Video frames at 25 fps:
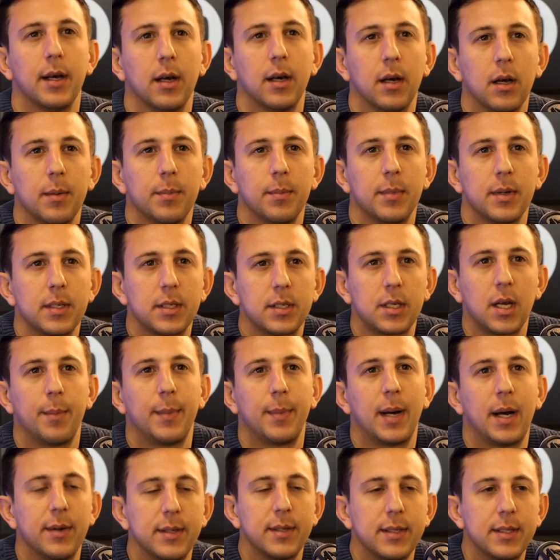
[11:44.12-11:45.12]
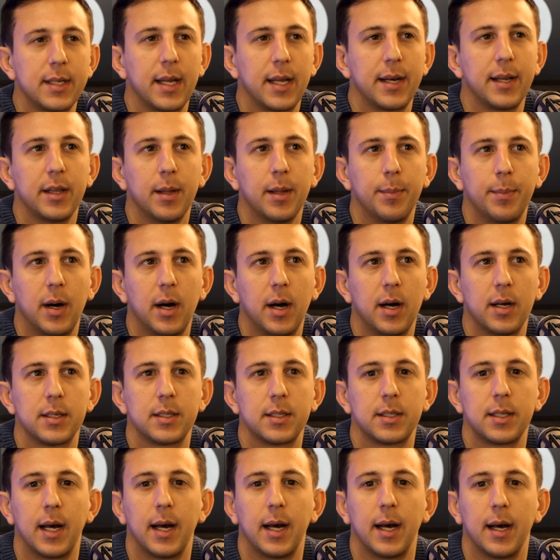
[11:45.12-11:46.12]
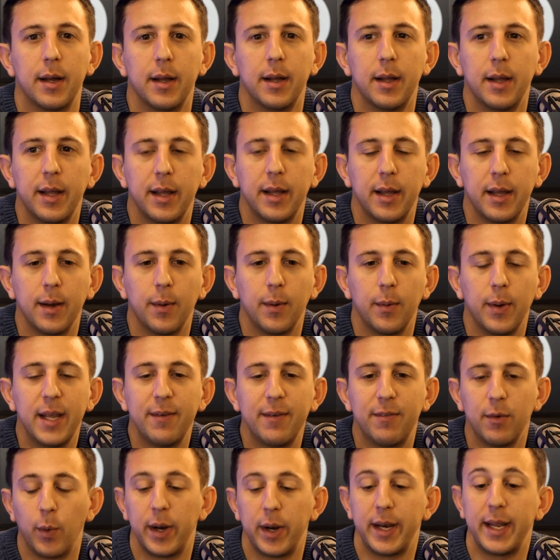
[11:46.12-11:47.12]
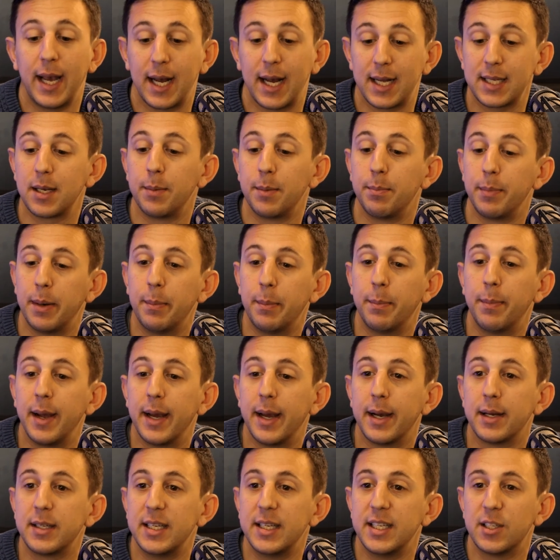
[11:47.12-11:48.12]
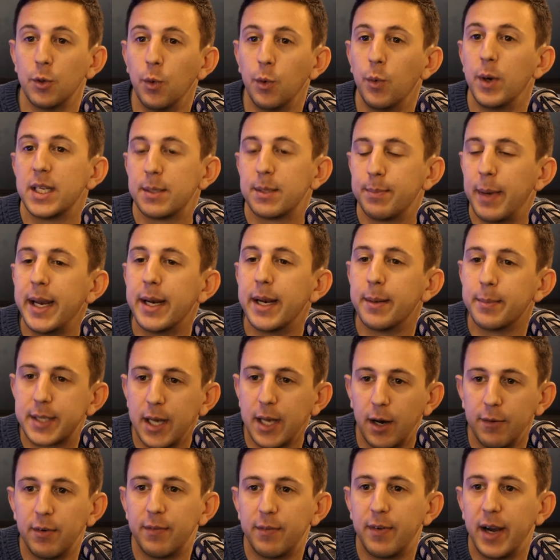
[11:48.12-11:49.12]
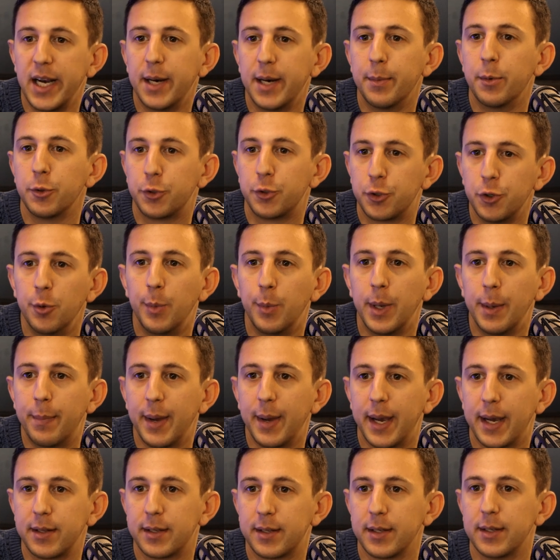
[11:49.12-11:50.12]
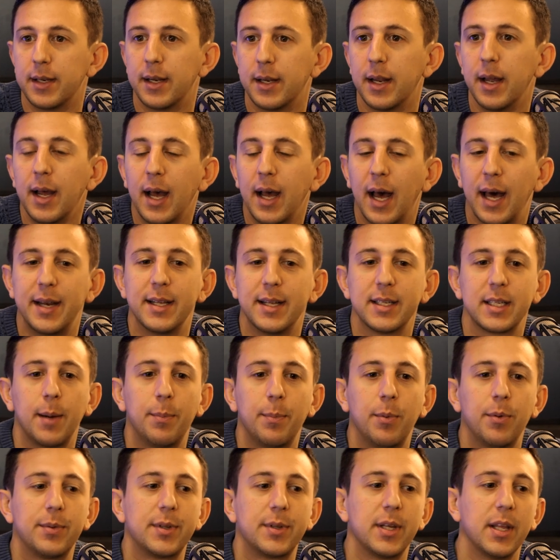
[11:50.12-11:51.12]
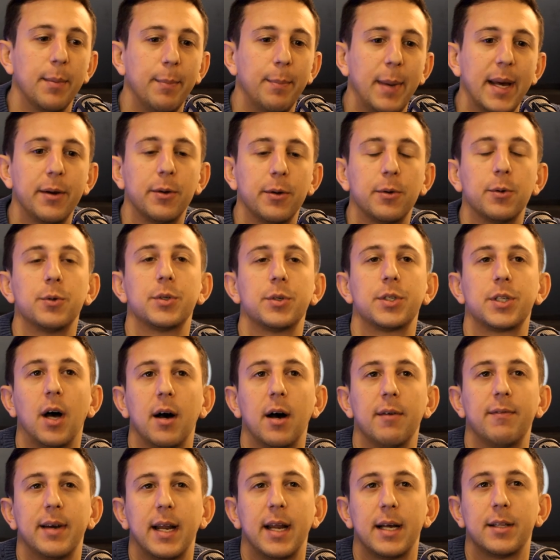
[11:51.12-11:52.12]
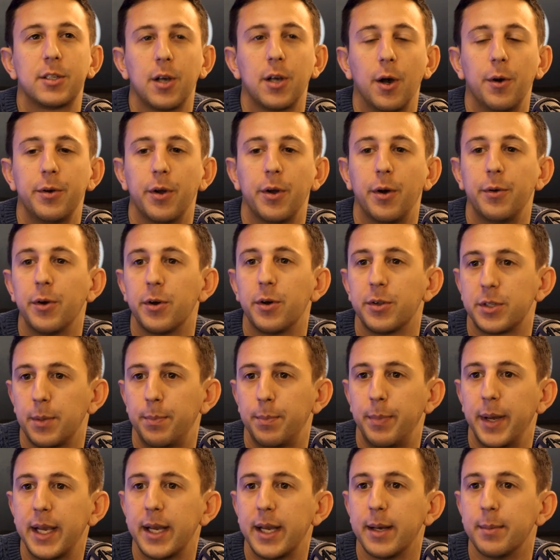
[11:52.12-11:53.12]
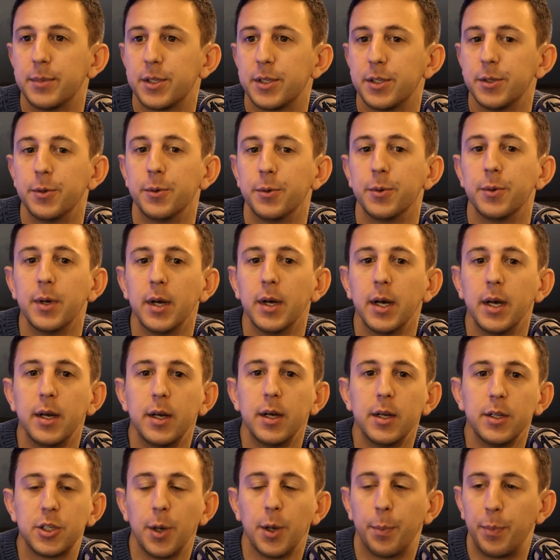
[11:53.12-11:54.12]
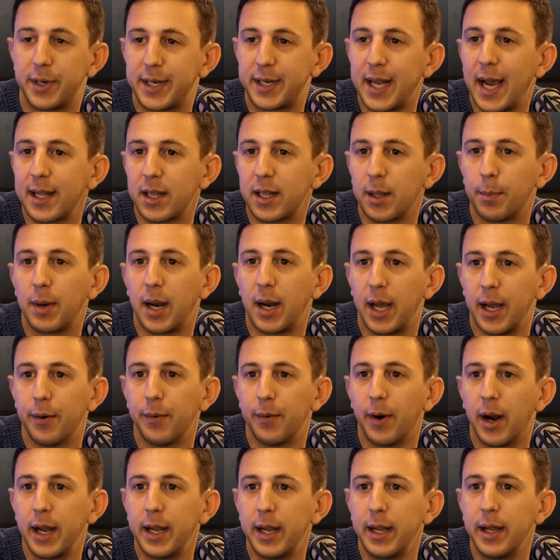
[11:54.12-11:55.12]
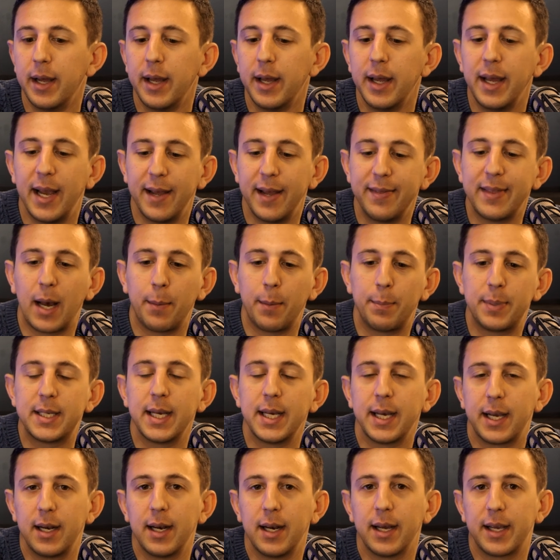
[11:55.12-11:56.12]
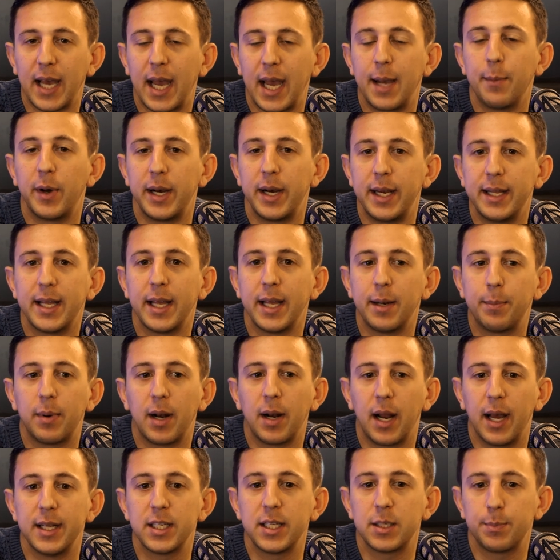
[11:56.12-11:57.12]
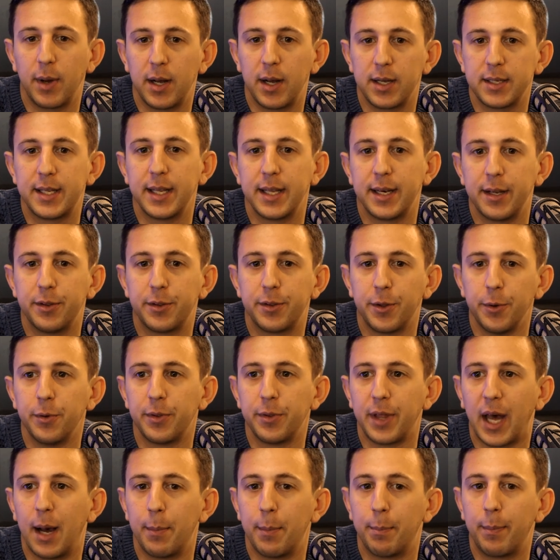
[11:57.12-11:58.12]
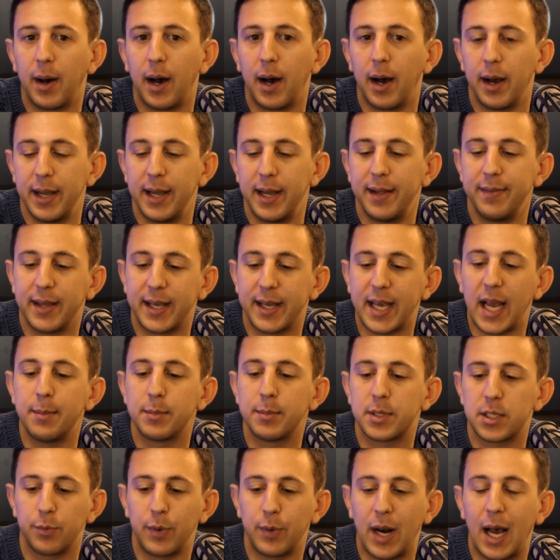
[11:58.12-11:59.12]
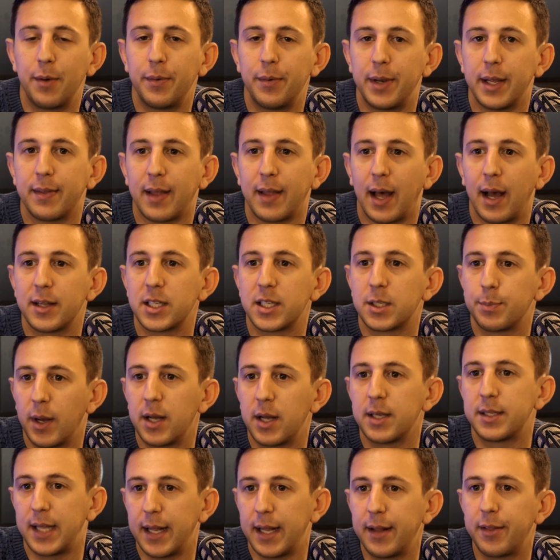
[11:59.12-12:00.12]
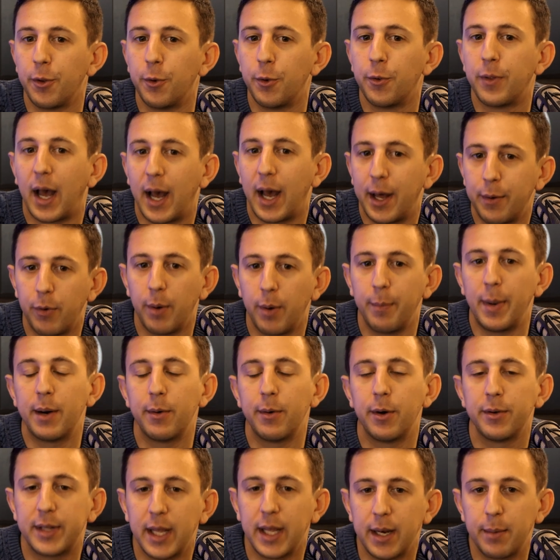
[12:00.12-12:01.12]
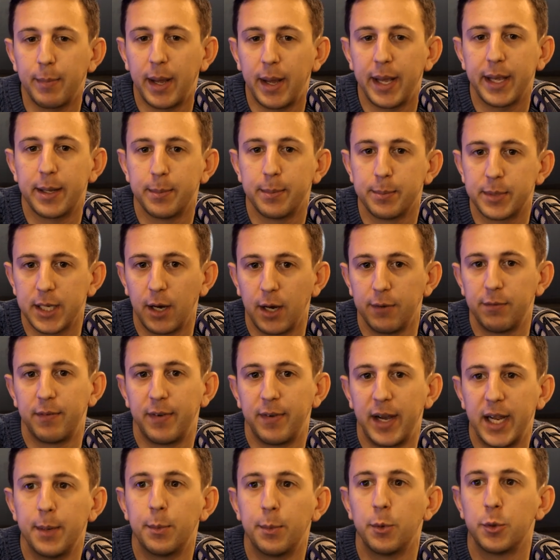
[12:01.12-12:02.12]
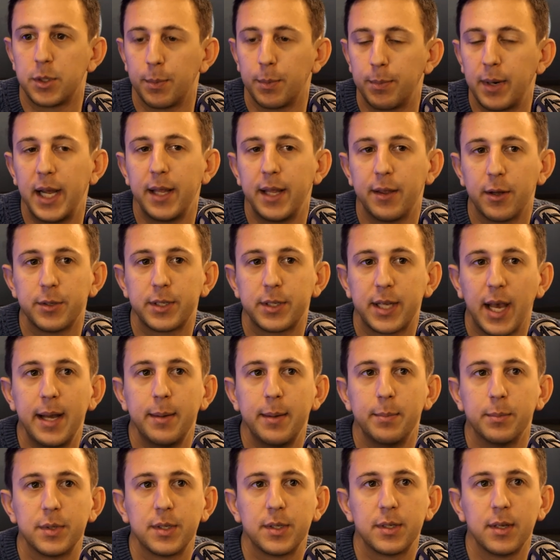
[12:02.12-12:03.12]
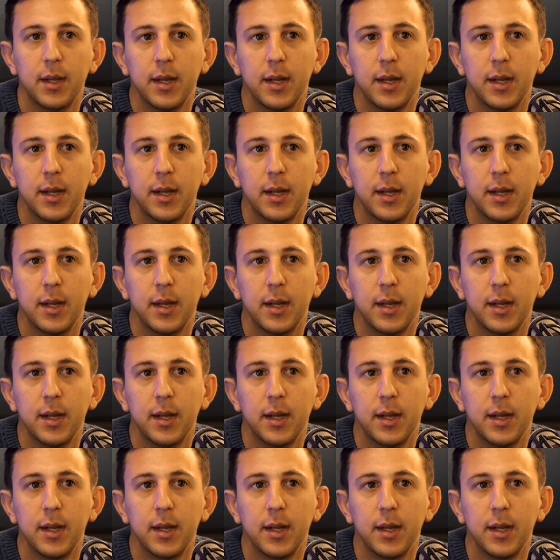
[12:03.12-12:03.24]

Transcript: um, has come out and said in the past that even when he hasn't been picked, he's always made himself available to be picked, and and it's up to the medical staff and Antonio not to pick him to to protect the player. Right in that particular game when he did play, Spurs didn't do that, but in the game surrounding that, Spurs did do that, and Romero did make himself available to play those games.